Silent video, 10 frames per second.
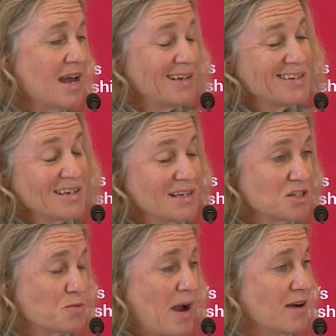and to
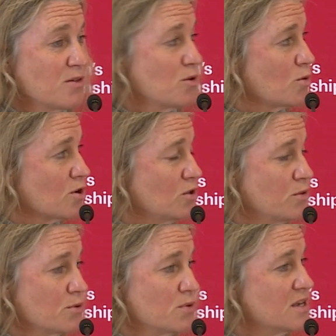inspire the world
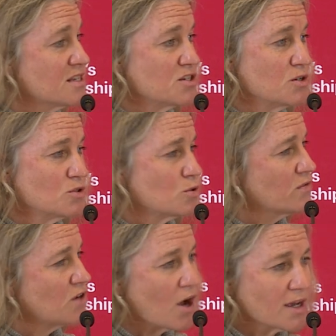through this, you know, sort of
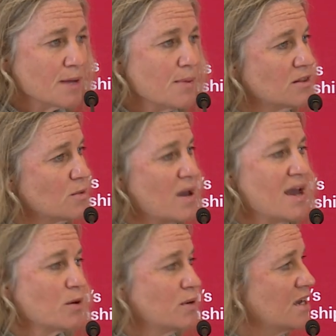talking about the pay
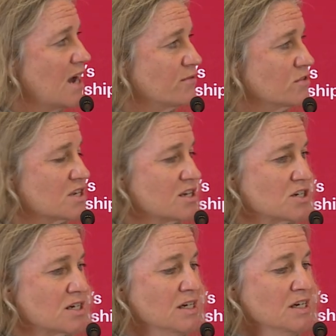equity
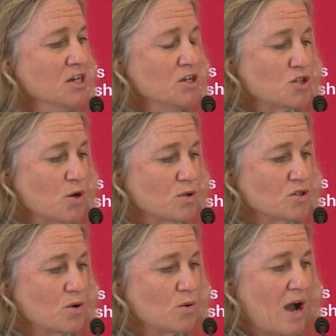conversation. So,
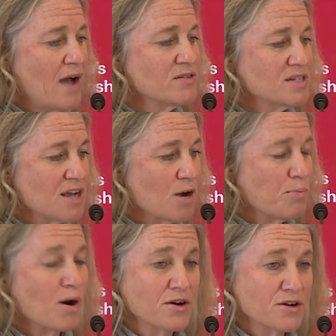so obviously our
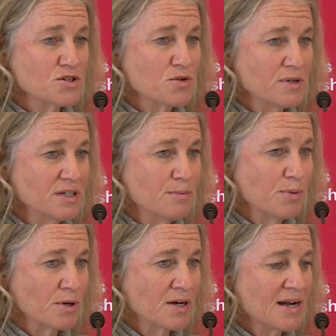partners are really
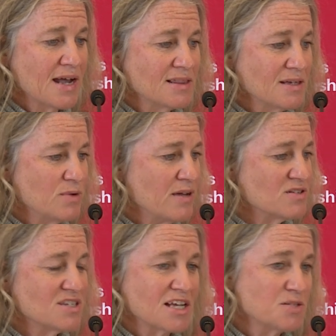important at the, we have
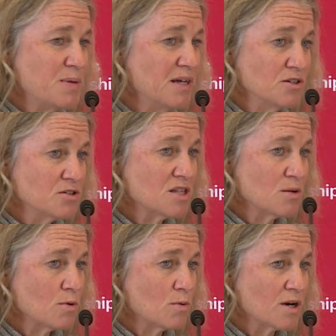six pillars that
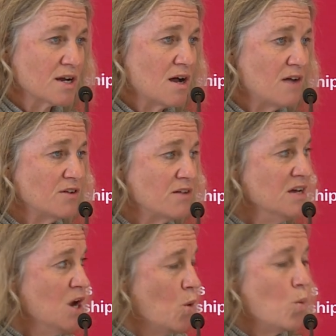we're working off of.
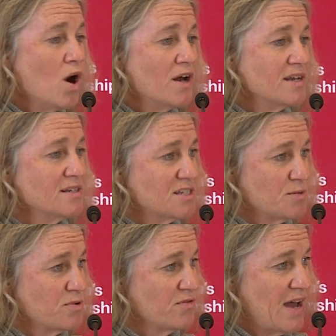One is to
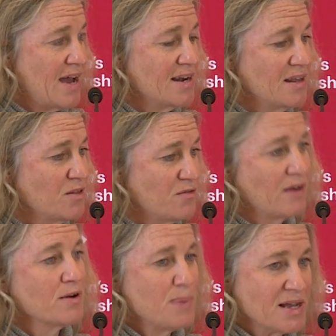provide the
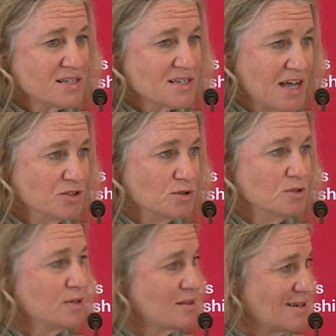very best
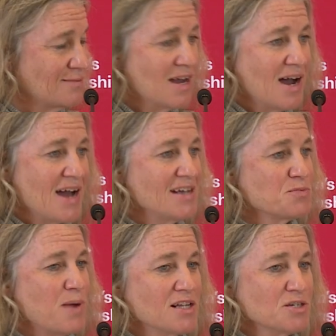schedule with the
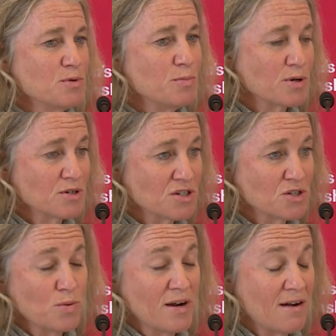highest possible
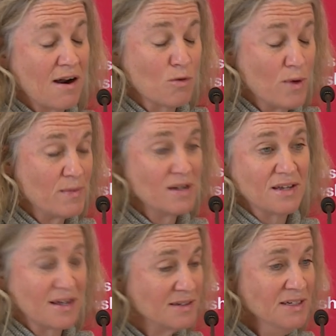purses where our women
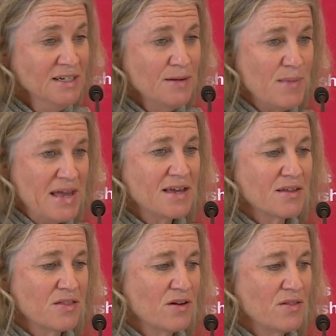can make
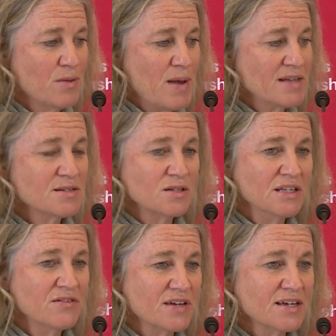the, the best
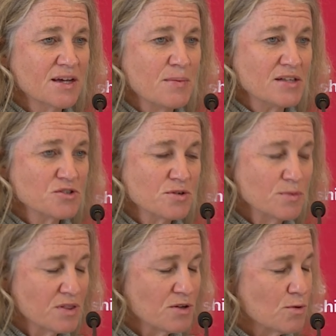living commensurate
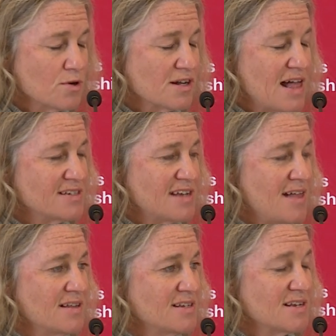with their world-class
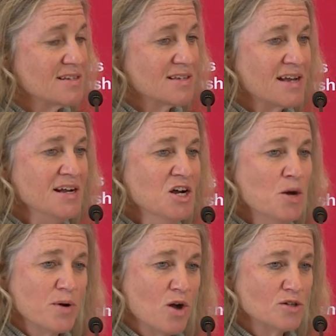talent, as I said,
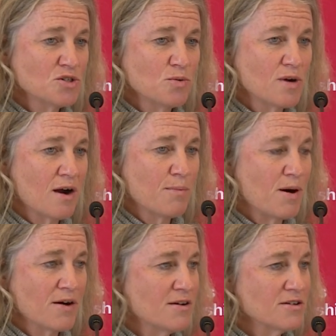but also where our
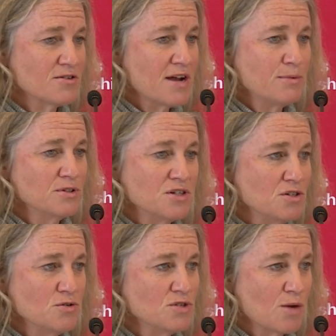partners are able to
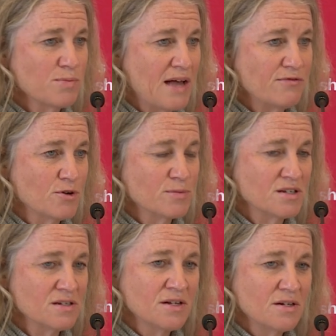use our platform
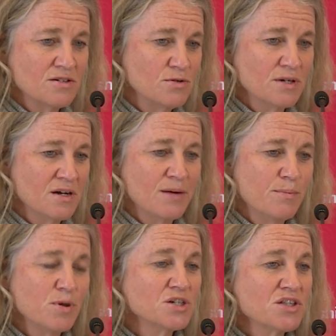to, to um,
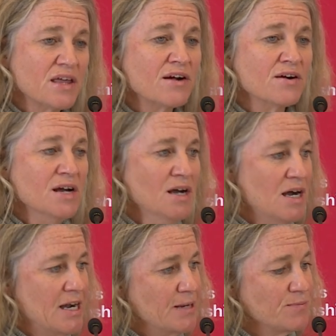push their
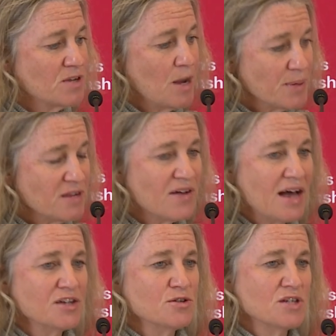um, company
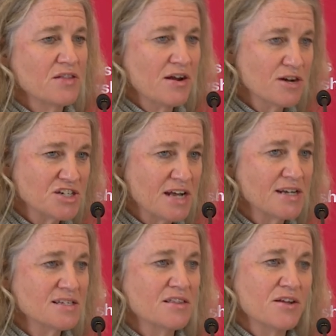values and their
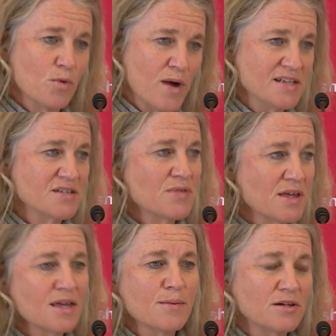agendas and their ways of
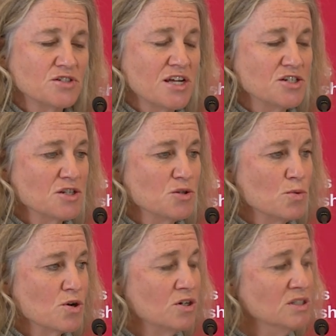thinking about changing the
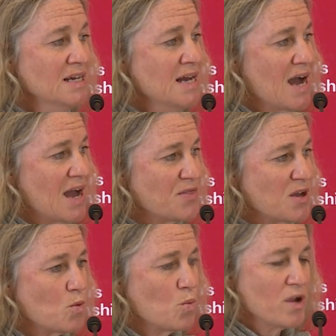world. I
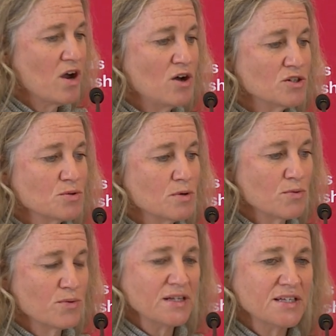think we also are
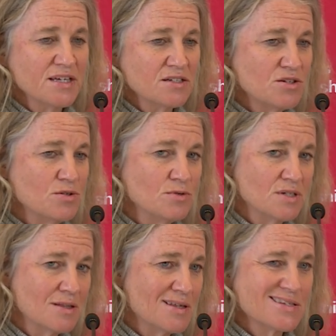really in tune
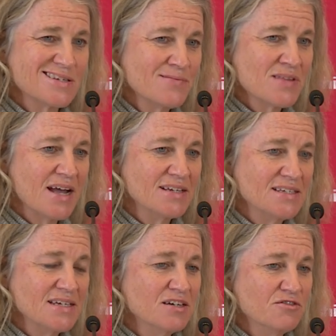to this
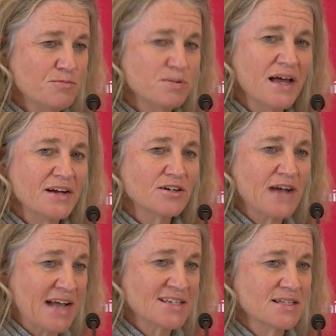idea of player
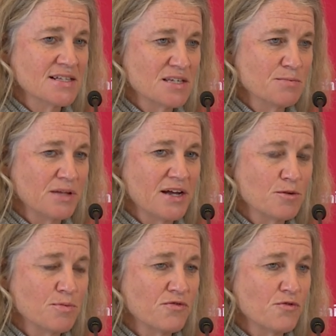excellence and player
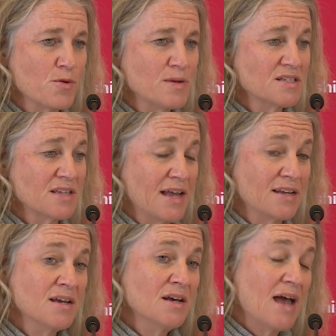performance
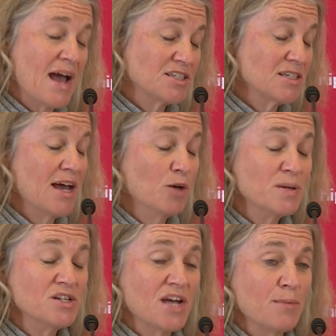and actually
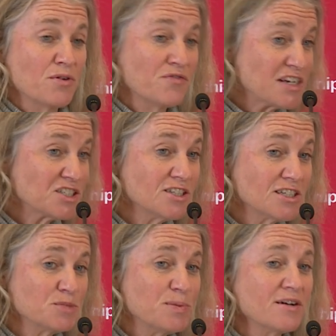LPGA professional
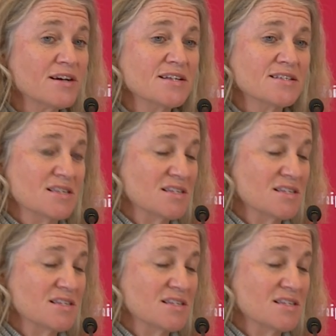experience, the